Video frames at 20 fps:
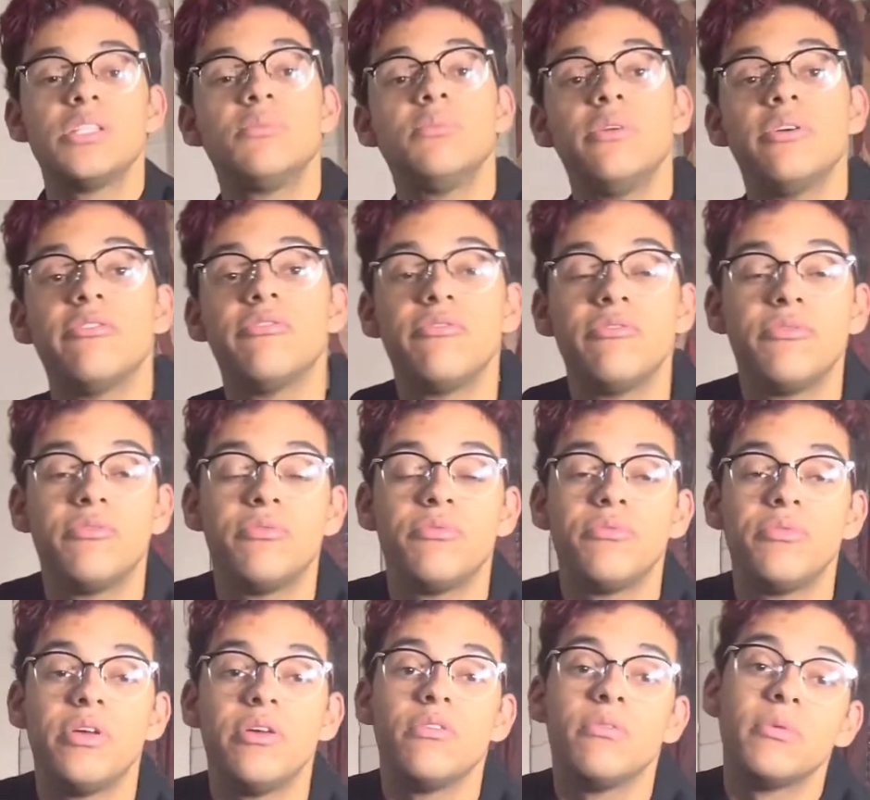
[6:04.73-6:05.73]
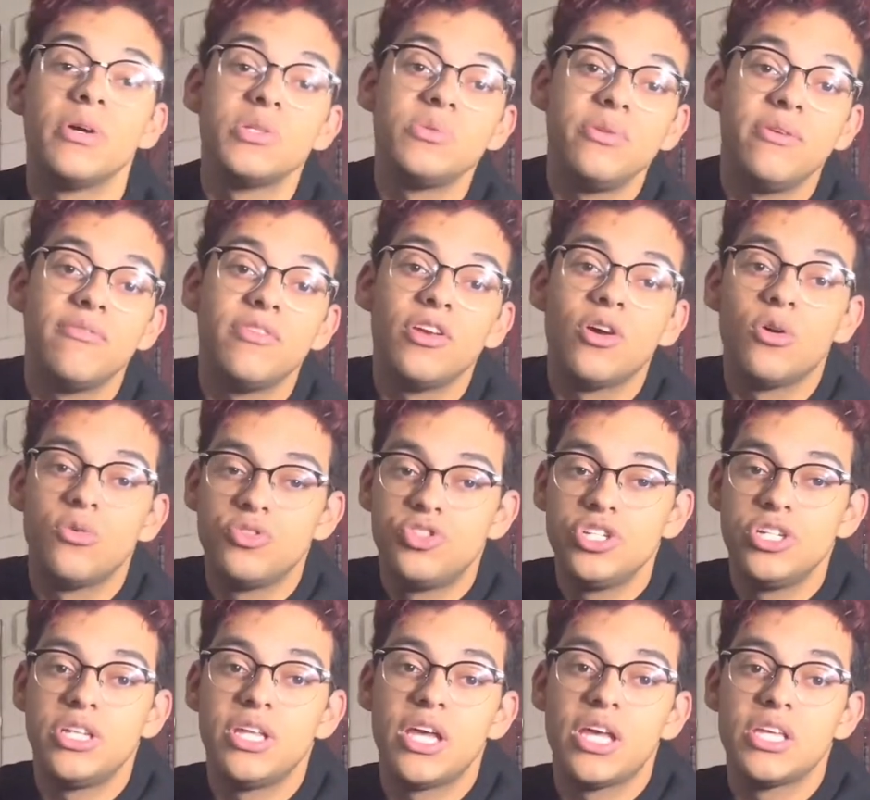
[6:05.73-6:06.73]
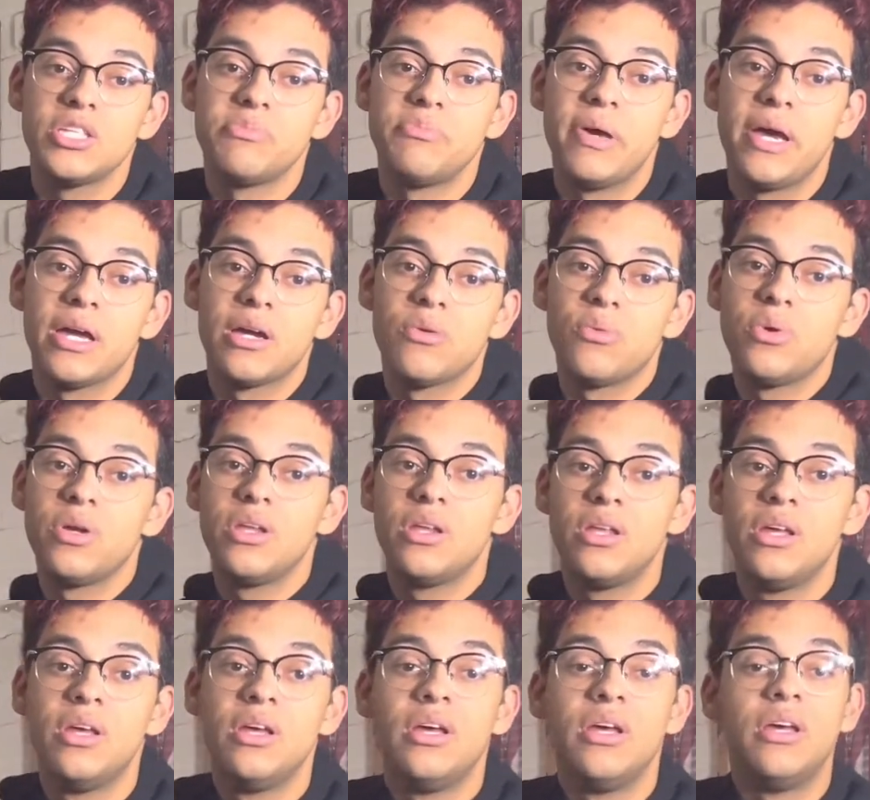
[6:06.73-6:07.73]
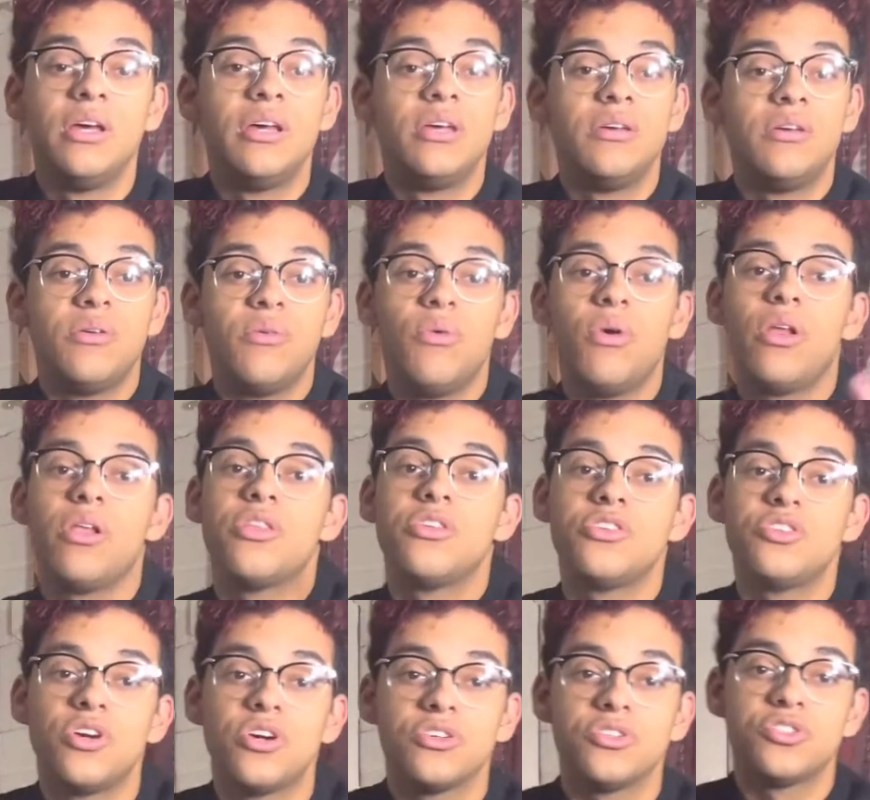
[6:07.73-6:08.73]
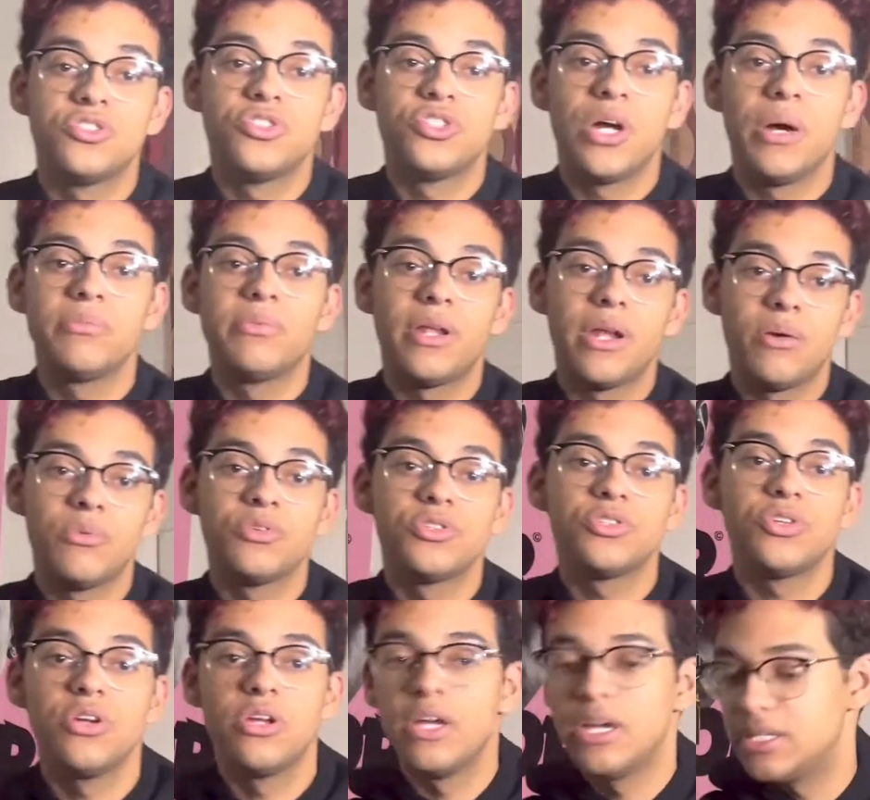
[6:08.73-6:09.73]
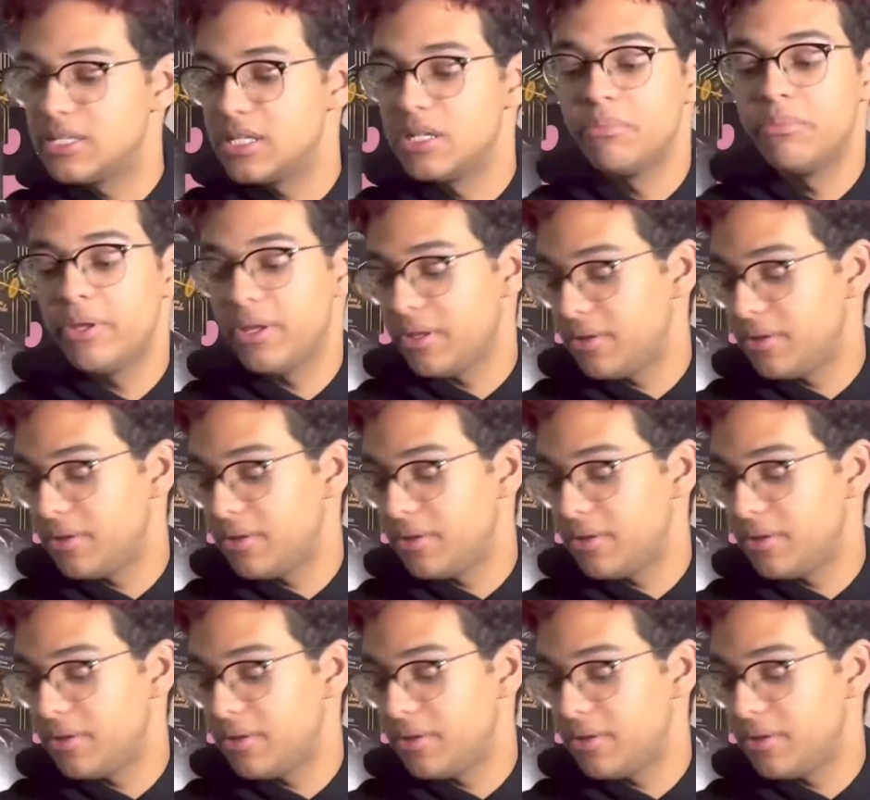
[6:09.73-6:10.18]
me of the OG days back when one of the joggers dropped that I will show you guys in a bit.